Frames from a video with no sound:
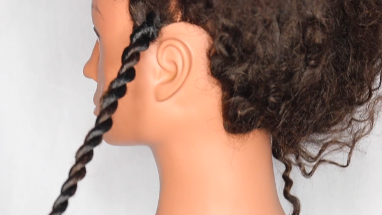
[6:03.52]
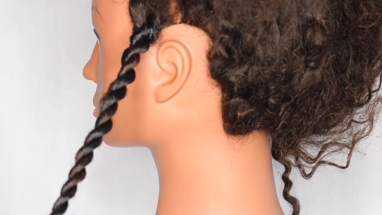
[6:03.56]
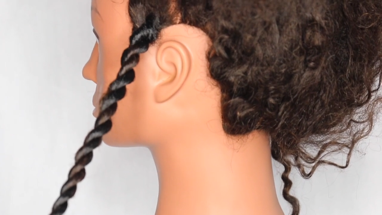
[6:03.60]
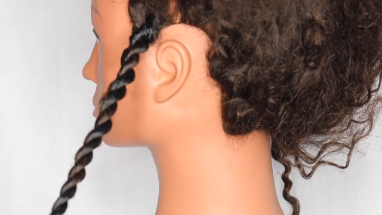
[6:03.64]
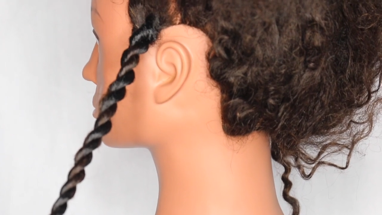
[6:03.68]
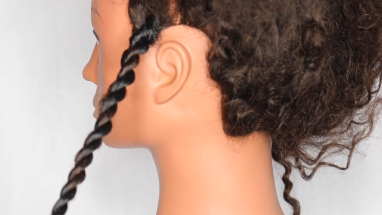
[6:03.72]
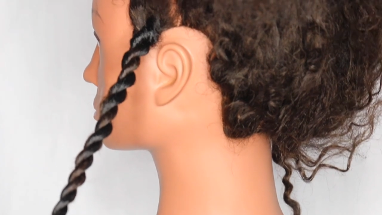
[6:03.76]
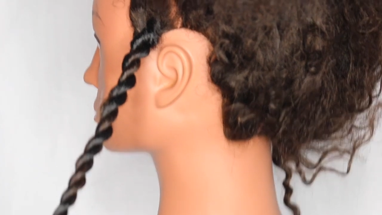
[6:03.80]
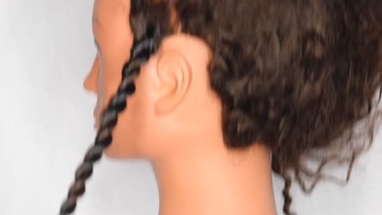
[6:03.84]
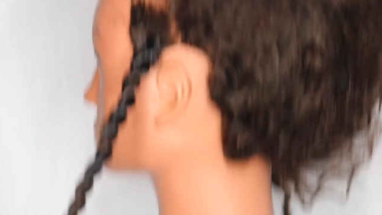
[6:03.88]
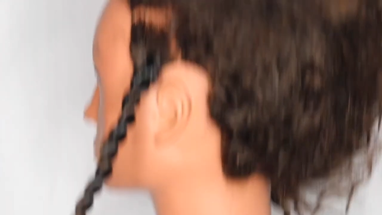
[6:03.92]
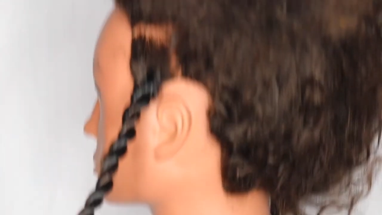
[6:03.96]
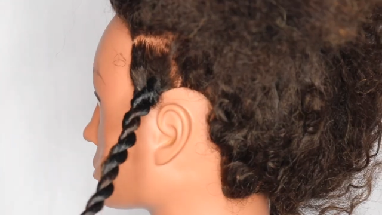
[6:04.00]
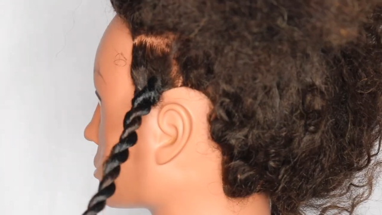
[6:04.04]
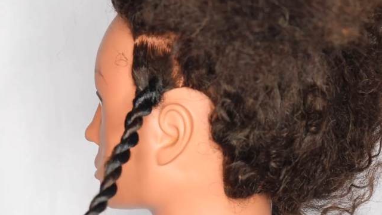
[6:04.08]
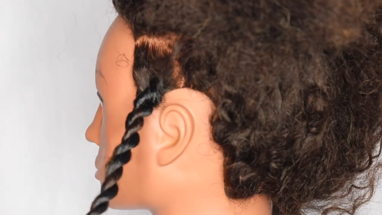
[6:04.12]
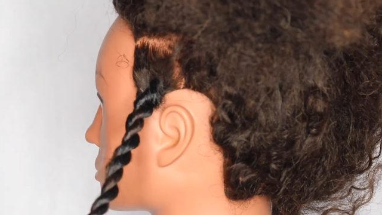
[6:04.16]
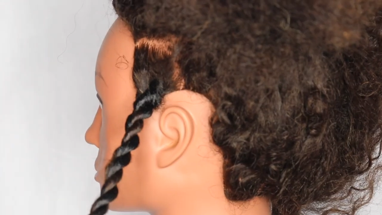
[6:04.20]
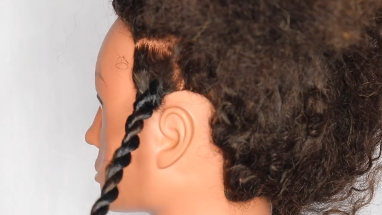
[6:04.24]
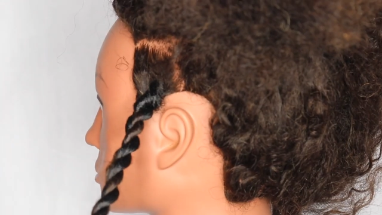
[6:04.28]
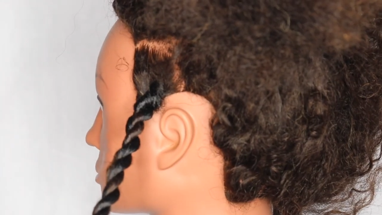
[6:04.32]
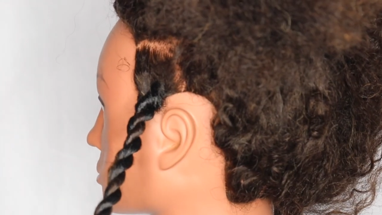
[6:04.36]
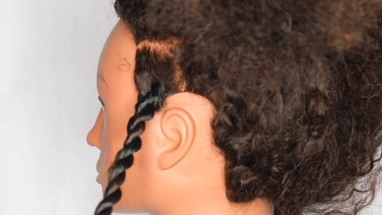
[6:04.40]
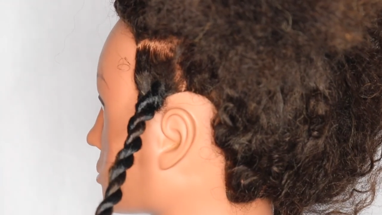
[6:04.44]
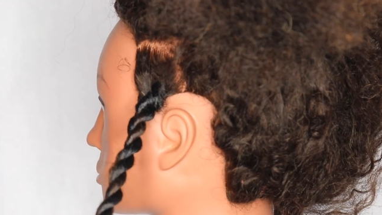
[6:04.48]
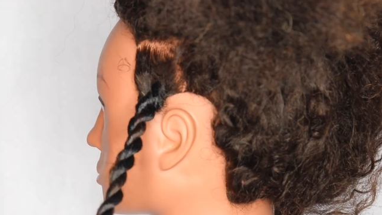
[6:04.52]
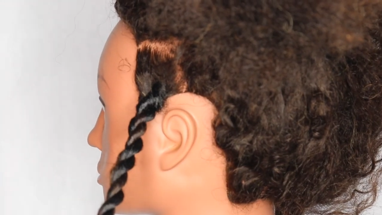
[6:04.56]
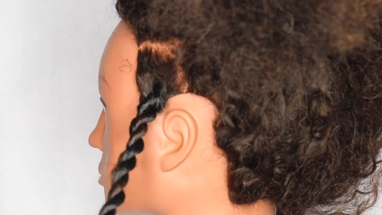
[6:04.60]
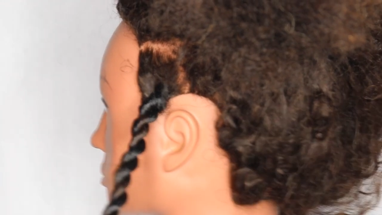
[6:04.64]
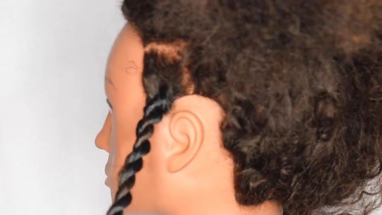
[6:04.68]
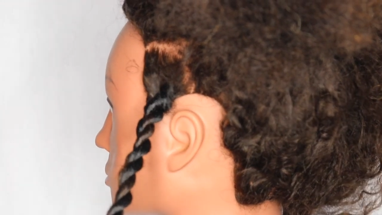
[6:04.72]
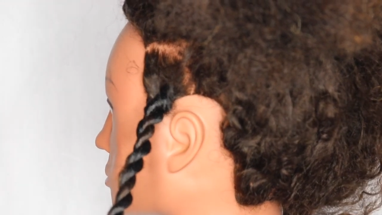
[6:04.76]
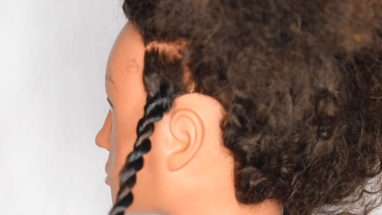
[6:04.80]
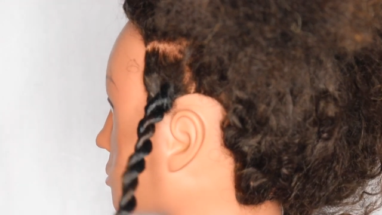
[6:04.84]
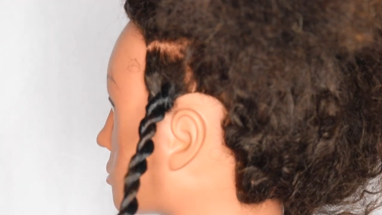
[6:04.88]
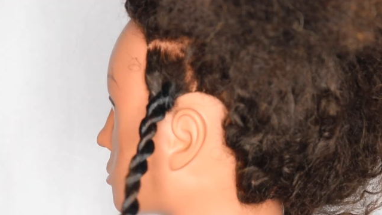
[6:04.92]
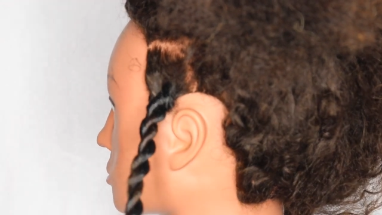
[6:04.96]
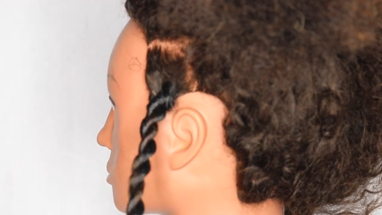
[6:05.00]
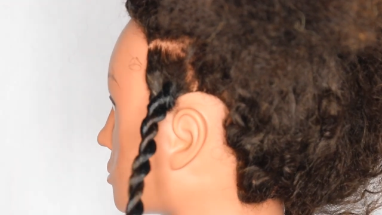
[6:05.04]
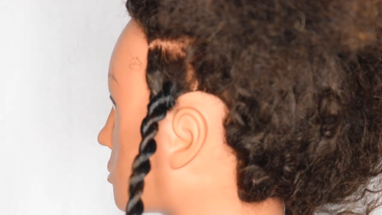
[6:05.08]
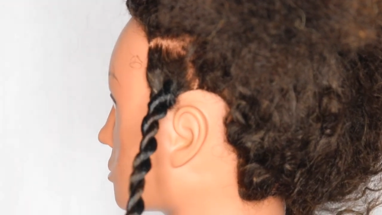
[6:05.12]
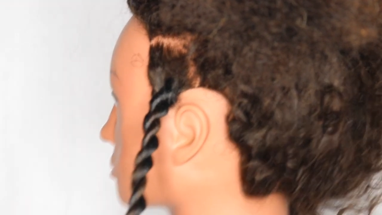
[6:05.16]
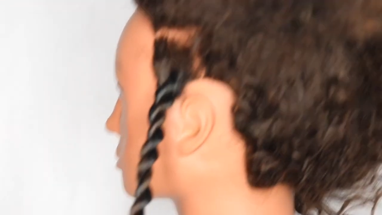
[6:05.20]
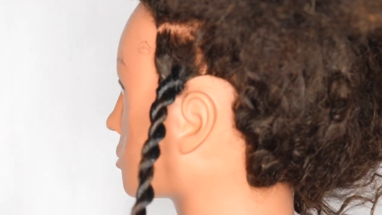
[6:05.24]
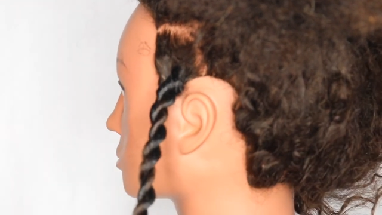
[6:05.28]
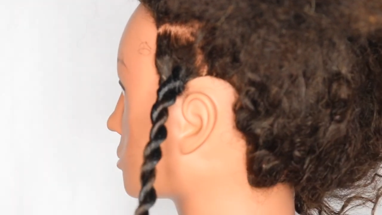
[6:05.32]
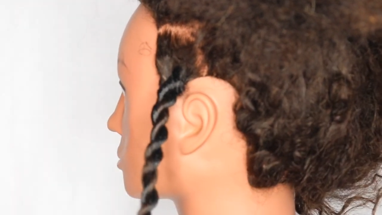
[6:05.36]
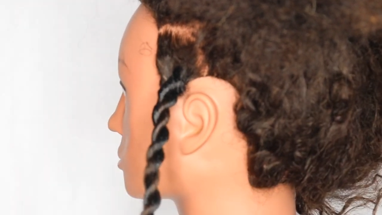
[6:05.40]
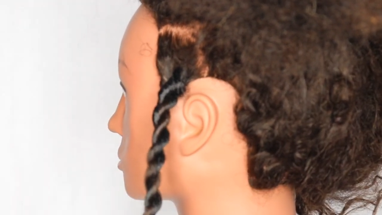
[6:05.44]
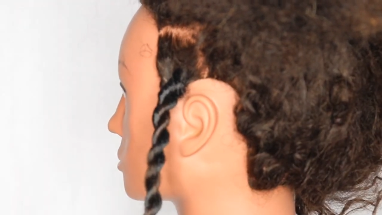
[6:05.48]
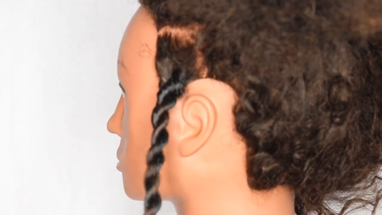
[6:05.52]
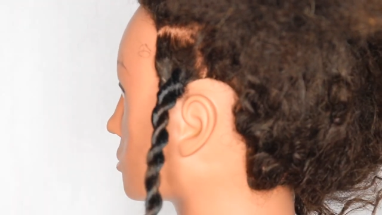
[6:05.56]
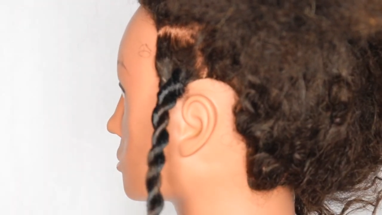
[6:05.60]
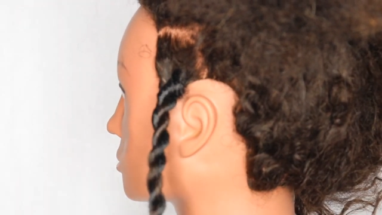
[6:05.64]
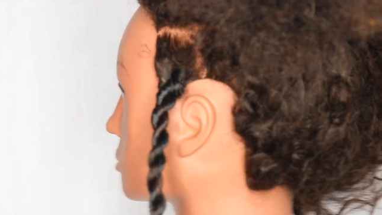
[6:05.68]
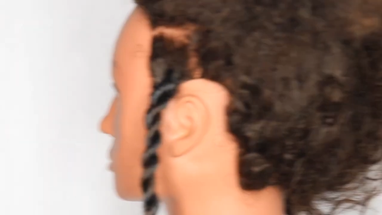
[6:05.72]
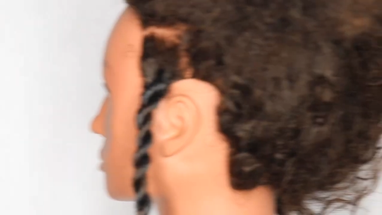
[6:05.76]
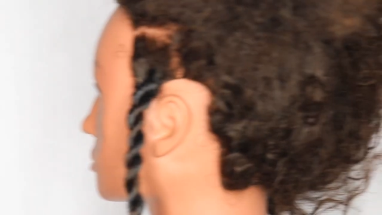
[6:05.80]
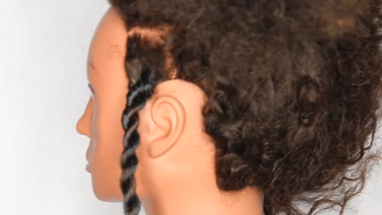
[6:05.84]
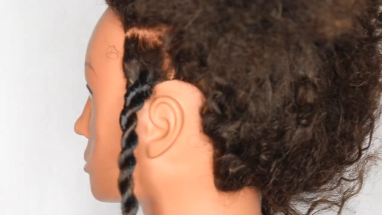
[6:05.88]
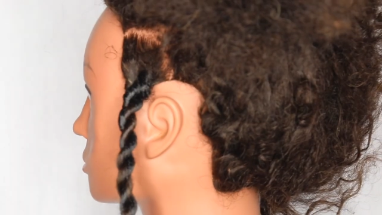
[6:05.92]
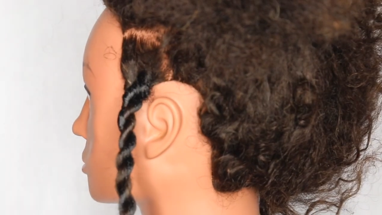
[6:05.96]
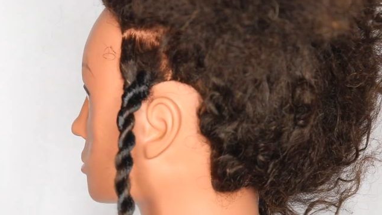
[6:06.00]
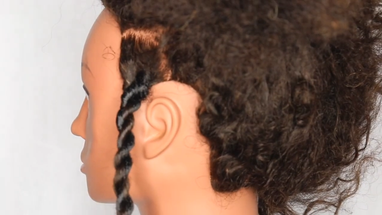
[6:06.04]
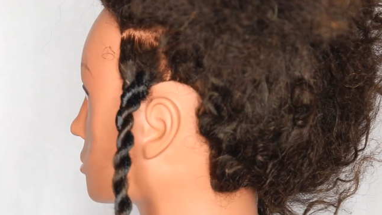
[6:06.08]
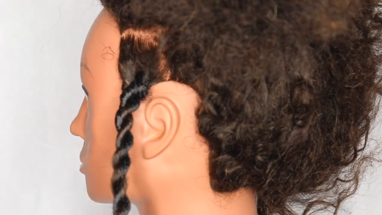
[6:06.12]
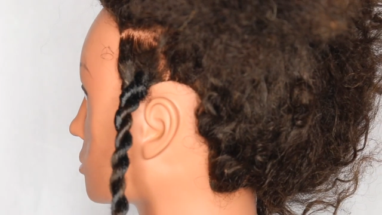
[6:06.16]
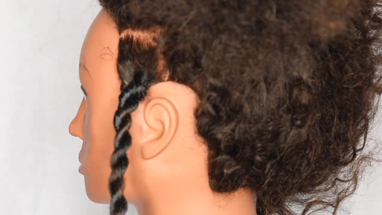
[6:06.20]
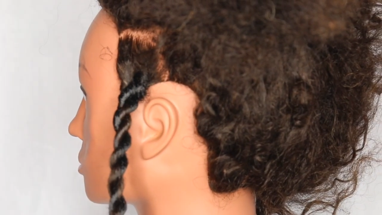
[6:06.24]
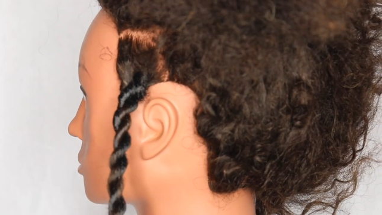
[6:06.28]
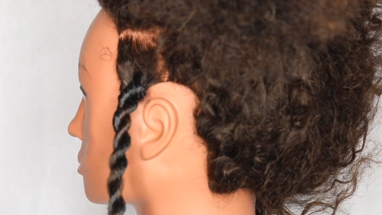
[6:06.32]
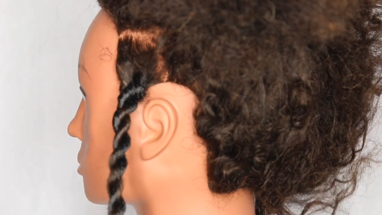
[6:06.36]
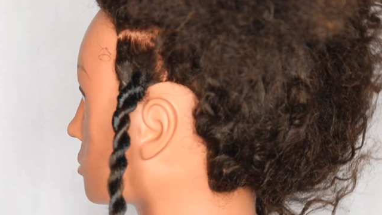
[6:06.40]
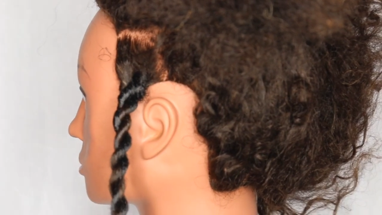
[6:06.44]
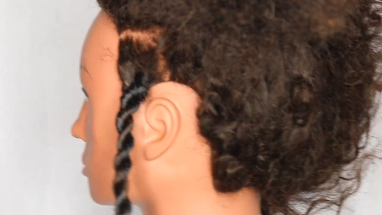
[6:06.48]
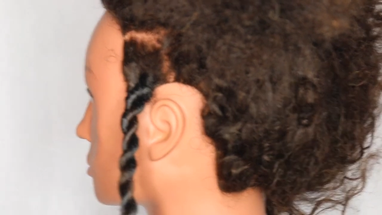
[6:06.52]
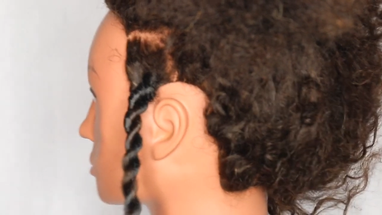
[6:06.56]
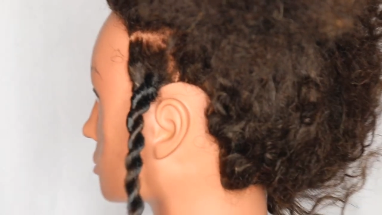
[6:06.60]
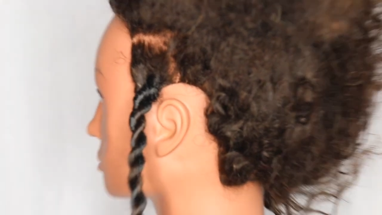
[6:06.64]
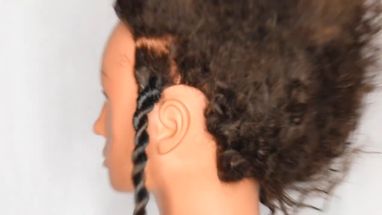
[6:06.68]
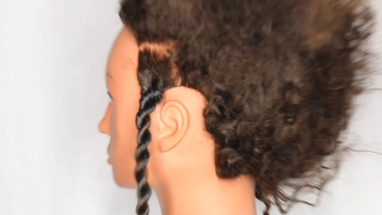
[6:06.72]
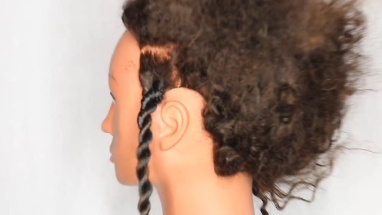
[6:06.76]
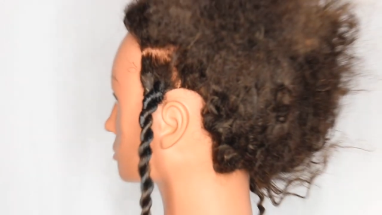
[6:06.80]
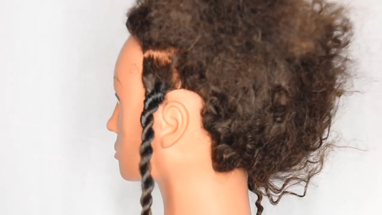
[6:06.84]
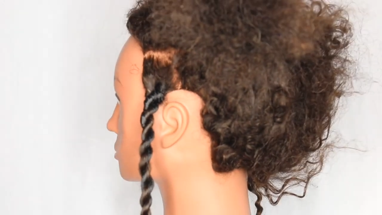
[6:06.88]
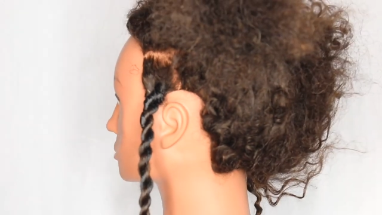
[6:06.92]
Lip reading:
Nobody's mouth can be seen.